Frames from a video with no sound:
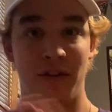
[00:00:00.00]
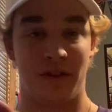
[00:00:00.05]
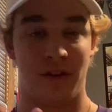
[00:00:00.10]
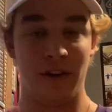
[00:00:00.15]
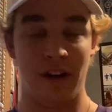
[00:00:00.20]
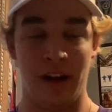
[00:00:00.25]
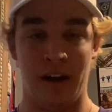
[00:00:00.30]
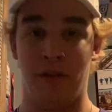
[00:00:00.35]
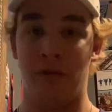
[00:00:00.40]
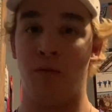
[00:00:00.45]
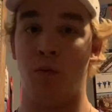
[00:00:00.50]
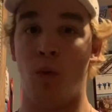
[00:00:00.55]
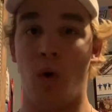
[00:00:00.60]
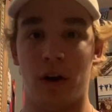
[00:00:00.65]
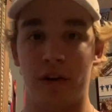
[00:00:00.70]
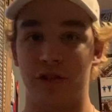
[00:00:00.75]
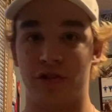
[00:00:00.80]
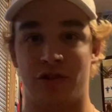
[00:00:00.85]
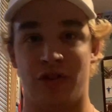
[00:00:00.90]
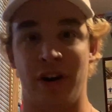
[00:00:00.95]
in
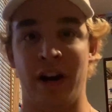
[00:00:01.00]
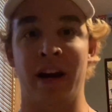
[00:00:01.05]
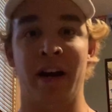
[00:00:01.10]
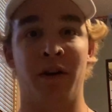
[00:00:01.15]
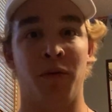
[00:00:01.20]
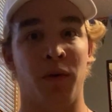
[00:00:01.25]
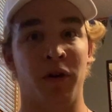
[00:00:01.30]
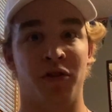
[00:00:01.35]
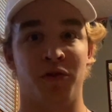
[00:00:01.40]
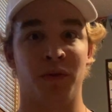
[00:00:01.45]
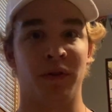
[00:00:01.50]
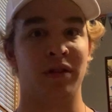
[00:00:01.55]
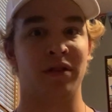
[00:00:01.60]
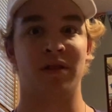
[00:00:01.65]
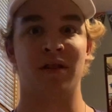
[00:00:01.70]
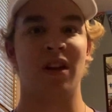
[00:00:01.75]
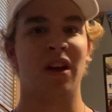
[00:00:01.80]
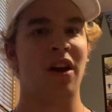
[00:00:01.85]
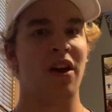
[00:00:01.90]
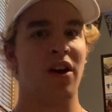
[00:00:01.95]
one trade, which
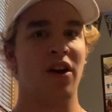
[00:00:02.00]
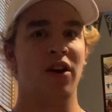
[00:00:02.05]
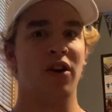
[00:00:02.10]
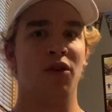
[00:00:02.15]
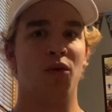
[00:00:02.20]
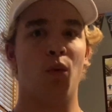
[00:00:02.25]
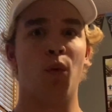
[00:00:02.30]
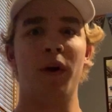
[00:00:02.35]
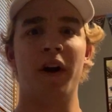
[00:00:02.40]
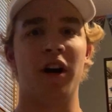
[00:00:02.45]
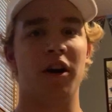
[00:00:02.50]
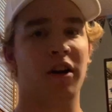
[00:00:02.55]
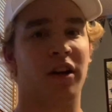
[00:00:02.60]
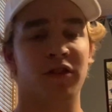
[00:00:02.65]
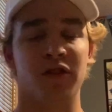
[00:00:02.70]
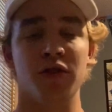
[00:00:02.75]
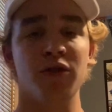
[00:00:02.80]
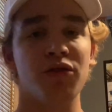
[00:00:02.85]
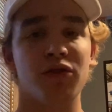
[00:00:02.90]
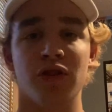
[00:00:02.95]
was weird
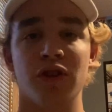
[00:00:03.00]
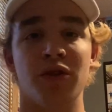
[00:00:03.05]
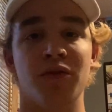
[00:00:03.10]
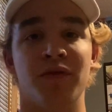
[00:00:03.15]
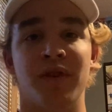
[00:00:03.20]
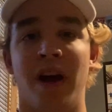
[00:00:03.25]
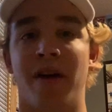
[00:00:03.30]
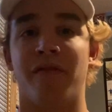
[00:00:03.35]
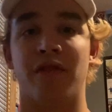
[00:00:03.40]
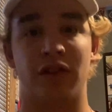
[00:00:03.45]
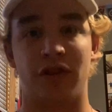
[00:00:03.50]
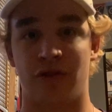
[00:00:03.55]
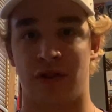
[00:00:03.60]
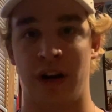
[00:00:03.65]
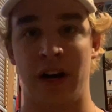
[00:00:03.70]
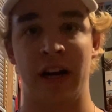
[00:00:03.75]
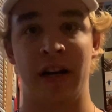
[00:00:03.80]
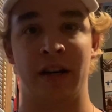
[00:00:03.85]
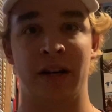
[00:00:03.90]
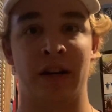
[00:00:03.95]
because usually you never
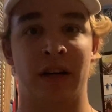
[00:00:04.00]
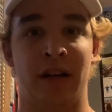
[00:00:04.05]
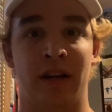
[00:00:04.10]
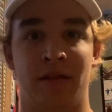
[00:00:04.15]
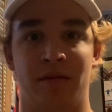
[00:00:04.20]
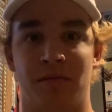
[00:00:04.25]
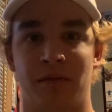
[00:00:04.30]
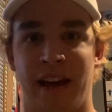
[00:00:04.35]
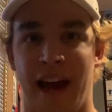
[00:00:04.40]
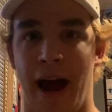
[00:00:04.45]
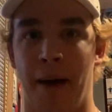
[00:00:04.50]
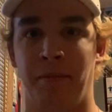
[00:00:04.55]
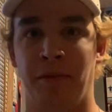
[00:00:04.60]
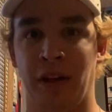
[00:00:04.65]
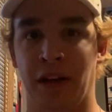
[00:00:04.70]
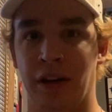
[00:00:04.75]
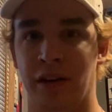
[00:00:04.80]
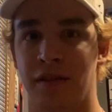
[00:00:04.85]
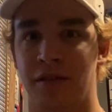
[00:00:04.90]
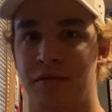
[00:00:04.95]
trade your
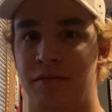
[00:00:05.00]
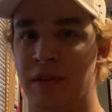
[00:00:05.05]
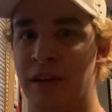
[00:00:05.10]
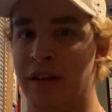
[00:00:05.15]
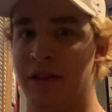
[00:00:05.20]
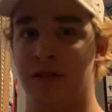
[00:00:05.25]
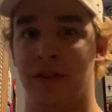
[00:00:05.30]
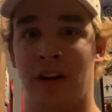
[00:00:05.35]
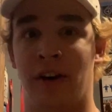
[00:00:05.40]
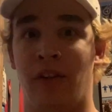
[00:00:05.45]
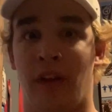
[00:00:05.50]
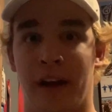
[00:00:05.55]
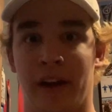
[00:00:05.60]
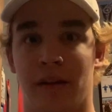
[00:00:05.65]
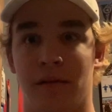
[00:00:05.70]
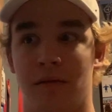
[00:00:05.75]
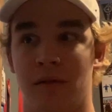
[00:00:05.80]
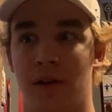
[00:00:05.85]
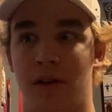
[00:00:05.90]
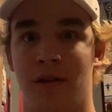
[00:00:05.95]
captain because they're
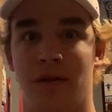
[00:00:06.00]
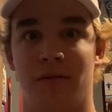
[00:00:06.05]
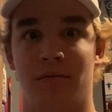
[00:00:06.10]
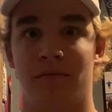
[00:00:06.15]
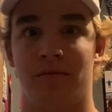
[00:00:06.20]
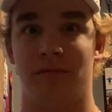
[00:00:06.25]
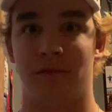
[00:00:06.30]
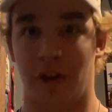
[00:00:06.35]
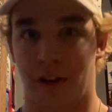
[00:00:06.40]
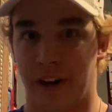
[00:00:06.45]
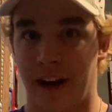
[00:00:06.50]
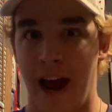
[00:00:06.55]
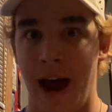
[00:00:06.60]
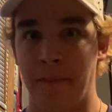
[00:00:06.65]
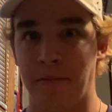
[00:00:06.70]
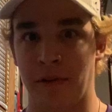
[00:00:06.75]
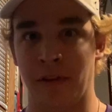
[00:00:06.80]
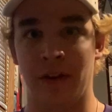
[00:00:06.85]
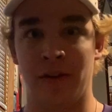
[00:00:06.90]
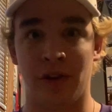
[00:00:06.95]
like your
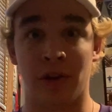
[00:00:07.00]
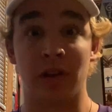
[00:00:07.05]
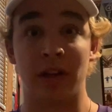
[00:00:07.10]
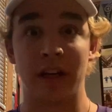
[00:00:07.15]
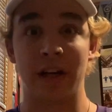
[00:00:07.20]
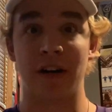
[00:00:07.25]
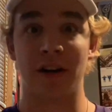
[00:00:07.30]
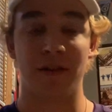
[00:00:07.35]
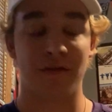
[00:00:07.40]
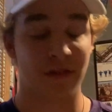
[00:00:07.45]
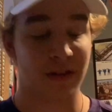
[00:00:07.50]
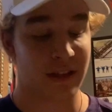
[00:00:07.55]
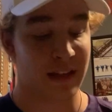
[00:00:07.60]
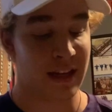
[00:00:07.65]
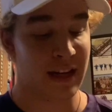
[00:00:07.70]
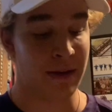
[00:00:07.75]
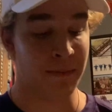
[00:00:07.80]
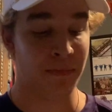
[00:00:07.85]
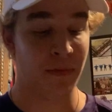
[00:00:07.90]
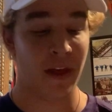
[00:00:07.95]
captain, they're the leader of the
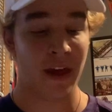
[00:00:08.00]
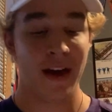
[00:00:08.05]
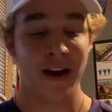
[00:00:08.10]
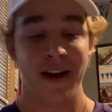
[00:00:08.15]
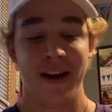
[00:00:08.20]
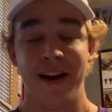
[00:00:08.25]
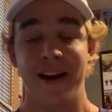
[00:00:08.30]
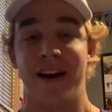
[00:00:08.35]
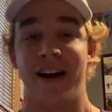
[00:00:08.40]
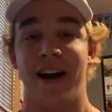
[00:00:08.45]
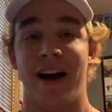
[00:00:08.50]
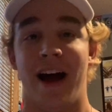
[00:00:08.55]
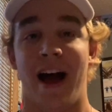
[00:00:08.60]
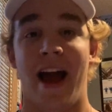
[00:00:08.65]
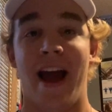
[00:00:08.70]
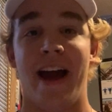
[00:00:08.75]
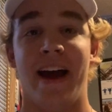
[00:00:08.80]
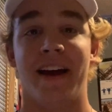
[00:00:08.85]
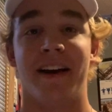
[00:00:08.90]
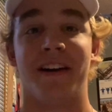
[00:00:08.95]
team.
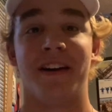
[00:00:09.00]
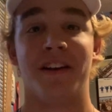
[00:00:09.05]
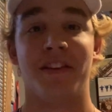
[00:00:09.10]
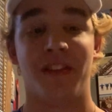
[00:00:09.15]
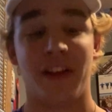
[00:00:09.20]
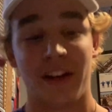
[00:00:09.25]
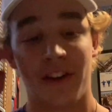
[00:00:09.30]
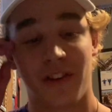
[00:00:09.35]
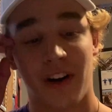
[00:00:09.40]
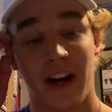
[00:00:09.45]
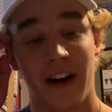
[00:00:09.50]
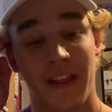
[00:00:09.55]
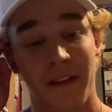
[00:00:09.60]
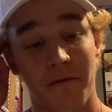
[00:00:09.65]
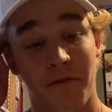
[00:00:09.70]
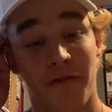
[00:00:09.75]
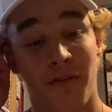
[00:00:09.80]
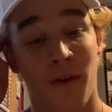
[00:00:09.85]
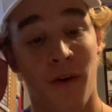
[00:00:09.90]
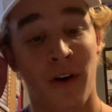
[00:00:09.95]
And they traded
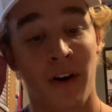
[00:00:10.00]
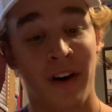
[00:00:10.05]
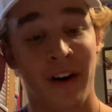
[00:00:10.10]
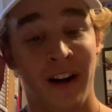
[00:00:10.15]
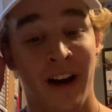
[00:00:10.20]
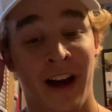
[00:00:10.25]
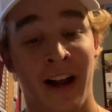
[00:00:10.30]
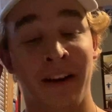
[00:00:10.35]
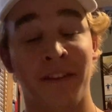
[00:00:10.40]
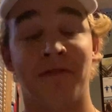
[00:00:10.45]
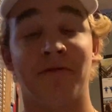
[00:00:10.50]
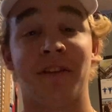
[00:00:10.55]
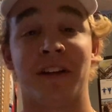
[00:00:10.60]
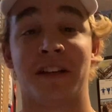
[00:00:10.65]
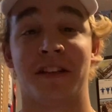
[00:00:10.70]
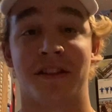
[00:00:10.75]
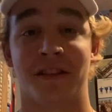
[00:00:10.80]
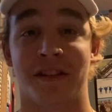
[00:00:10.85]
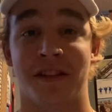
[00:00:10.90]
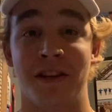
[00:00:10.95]
them for, and
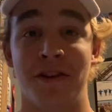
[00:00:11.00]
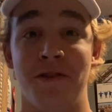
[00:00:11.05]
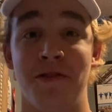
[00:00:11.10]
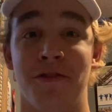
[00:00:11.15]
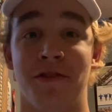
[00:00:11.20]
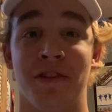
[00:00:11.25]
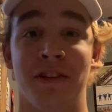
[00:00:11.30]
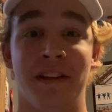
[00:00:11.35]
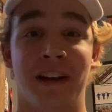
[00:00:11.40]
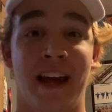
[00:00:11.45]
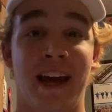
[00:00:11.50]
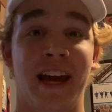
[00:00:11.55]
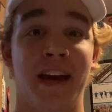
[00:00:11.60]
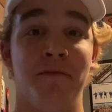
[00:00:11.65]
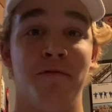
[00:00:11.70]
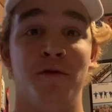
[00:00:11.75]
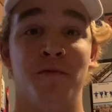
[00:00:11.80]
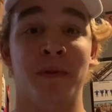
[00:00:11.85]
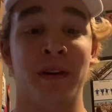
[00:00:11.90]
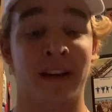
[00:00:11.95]
excuse the
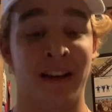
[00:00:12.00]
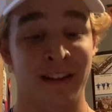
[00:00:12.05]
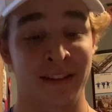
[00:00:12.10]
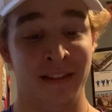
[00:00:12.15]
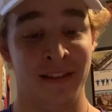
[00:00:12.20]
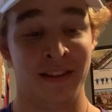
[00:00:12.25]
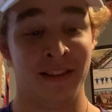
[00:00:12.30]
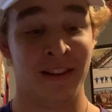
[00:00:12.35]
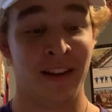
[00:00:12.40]
names because